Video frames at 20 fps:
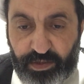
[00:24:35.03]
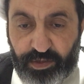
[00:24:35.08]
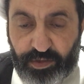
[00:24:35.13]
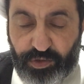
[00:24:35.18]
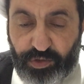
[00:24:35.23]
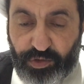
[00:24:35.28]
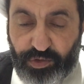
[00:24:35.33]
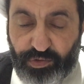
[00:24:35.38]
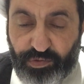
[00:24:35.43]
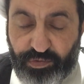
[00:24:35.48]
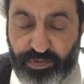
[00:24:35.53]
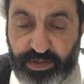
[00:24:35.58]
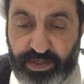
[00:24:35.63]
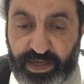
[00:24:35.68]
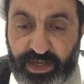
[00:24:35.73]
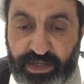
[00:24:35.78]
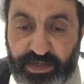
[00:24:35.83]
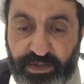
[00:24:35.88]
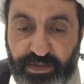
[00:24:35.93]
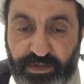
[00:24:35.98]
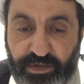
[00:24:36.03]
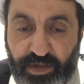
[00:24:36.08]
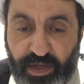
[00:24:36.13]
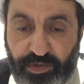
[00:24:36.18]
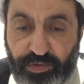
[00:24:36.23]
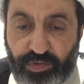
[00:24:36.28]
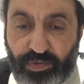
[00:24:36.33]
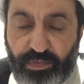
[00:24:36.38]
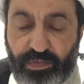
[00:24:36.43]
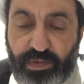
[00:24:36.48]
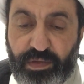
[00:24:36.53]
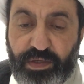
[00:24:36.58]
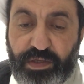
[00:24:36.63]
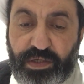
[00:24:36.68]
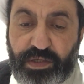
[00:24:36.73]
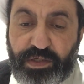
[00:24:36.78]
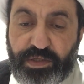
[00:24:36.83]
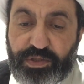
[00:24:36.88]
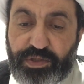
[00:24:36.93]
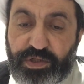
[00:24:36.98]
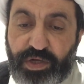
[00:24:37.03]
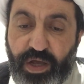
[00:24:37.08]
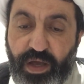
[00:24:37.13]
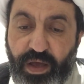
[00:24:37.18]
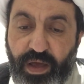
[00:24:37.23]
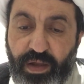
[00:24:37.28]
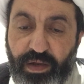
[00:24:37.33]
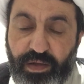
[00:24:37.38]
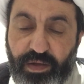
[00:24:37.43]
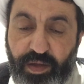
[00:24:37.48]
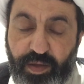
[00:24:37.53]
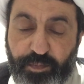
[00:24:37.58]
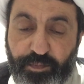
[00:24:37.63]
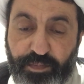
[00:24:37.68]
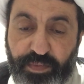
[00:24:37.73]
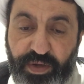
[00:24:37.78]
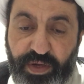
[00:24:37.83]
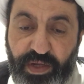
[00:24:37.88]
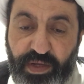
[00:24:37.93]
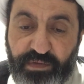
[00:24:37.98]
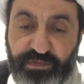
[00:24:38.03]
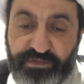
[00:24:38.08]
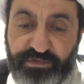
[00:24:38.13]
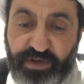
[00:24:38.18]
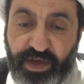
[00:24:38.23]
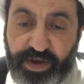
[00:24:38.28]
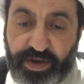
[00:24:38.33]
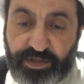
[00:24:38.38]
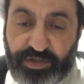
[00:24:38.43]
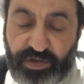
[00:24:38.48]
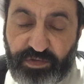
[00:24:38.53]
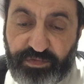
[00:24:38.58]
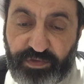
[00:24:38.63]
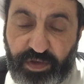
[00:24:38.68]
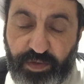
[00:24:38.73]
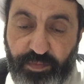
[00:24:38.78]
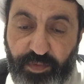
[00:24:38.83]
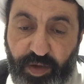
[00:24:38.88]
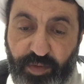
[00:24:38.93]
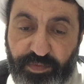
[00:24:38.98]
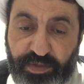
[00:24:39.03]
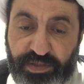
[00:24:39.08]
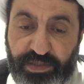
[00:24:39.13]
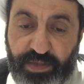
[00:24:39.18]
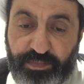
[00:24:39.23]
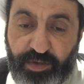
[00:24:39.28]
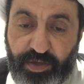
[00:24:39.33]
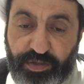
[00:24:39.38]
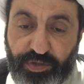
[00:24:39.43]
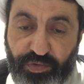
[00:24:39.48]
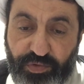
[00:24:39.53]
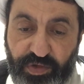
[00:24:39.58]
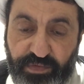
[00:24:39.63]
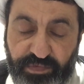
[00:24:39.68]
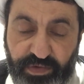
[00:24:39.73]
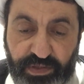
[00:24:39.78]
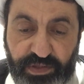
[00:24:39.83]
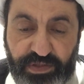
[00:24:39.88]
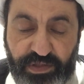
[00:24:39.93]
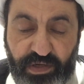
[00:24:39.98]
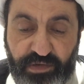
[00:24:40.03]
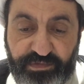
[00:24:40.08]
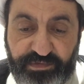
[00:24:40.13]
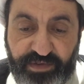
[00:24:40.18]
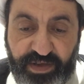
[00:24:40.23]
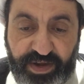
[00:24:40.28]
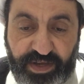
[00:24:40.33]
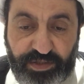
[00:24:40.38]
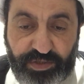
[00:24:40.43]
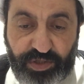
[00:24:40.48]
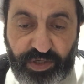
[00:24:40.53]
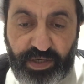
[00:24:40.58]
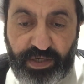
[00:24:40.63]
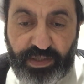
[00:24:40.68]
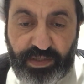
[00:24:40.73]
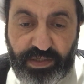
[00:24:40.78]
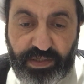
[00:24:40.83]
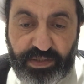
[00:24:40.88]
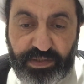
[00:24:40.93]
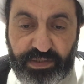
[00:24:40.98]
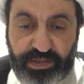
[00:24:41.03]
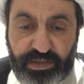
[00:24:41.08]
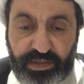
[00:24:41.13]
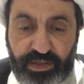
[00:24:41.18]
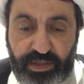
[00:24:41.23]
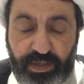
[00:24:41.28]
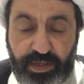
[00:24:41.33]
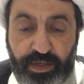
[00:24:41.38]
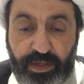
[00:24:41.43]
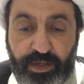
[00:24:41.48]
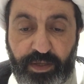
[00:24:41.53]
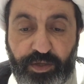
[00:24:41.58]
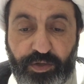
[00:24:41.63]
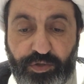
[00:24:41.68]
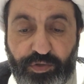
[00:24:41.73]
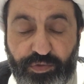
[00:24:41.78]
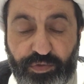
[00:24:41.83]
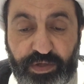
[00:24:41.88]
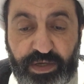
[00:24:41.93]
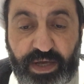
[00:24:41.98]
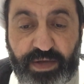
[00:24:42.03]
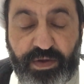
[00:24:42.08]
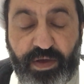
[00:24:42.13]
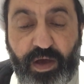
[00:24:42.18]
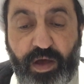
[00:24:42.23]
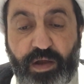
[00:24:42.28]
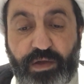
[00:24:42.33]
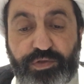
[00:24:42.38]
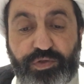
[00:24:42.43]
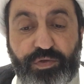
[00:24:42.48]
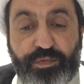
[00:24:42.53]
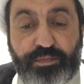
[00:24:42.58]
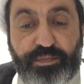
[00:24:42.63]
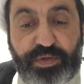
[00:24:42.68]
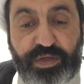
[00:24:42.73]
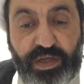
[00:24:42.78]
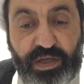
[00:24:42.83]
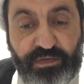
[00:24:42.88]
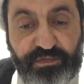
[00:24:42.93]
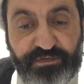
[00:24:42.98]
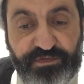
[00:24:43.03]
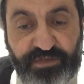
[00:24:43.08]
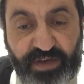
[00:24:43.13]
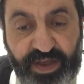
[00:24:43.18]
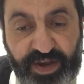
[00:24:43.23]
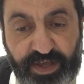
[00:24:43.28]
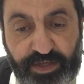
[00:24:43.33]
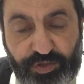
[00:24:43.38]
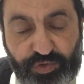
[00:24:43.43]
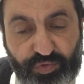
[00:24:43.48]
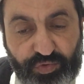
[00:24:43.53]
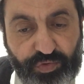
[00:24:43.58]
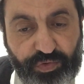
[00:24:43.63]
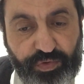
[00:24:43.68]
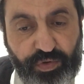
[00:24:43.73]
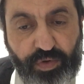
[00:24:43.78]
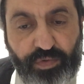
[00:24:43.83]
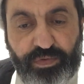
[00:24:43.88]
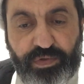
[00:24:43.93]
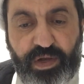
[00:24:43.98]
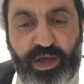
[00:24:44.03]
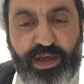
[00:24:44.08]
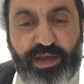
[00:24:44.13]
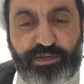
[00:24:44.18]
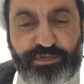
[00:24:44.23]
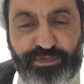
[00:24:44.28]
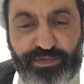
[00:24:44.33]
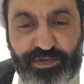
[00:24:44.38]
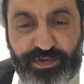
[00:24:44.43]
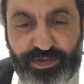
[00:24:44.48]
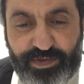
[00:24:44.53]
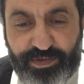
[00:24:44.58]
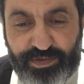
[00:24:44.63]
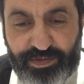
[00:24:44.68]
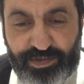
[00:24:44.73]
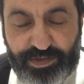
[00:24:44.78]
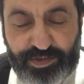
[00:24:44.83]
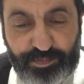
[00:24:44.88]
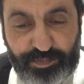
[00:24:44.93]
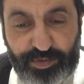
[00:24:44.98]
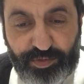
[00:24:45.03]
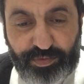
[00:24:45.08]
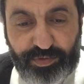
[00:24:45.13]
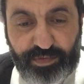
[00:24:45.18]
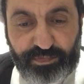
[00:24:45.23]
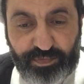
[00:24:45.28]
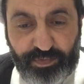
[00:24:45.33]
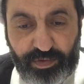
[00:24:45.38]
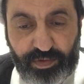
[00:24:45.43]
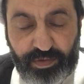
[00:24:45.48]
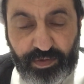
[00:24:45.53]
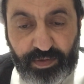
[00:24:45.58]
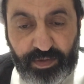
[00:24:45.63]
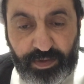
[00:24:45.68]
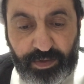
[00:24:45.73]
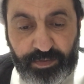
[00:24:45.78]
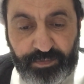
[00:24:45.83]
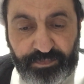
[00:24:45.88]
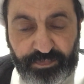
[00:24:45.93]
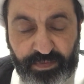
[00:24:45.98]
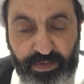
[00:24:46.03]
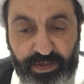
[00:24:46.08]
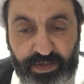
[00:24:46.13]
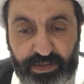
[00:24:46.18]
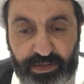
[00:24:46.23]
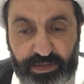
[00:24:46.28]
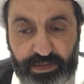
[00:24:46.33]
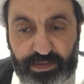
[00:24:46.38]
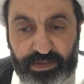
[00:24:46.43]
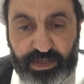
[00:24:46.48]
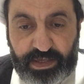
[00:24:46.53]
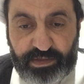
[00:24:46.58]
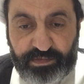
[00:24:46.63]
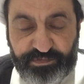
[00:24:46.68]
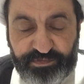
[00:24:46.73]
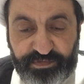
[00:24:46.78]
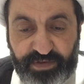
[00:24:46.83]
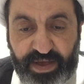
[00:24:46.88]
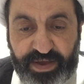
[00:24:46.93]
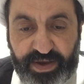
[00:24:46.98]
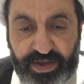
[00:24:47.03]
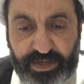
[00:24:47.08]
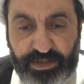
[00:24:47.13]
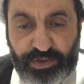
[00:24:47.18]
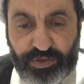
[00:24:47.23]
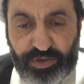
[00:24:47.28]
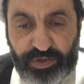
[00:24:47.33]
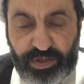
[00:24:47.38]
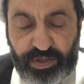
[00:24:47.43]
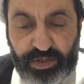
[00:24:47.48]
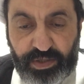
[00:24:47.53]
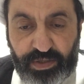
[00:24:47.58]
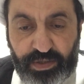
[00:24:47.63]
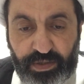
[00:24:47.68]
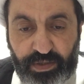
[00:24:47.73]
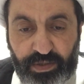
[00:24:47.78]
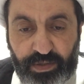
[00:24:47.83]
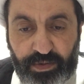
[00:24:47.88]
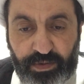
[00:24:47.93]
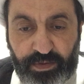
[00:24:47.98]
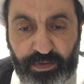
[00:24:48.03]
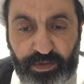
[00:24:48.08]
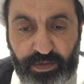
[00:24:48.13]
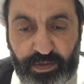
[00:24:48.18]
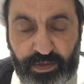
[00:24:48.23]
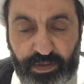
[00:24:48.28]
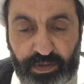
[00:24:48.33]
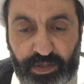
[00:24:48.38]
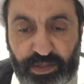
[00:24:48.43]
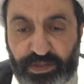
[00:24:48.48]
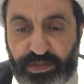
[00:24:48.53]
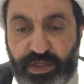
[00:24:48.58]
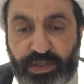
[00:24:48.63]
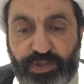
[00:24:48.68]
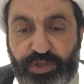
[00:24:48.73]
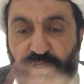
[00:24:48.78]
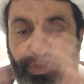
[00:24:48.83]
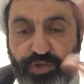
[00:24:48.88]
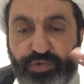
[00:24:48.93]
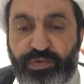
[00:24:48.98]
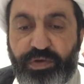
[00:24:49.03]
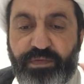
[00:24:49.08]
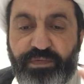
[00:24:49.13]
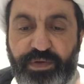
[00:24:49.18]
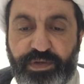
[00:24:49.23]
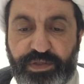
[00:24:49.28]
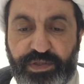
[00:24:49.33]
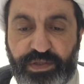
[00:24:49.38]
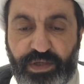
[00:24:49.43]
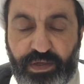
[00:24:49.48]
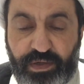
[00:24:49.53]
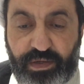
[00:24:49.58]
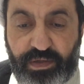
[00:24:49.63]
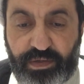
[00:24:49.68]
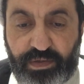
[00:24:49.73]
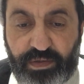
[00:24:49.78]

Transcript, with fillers: you can not only inshallah bring faraj of imam zaman universal faraj earlier you can also bring faraj to your own life it's beautiful that faraj is not just universal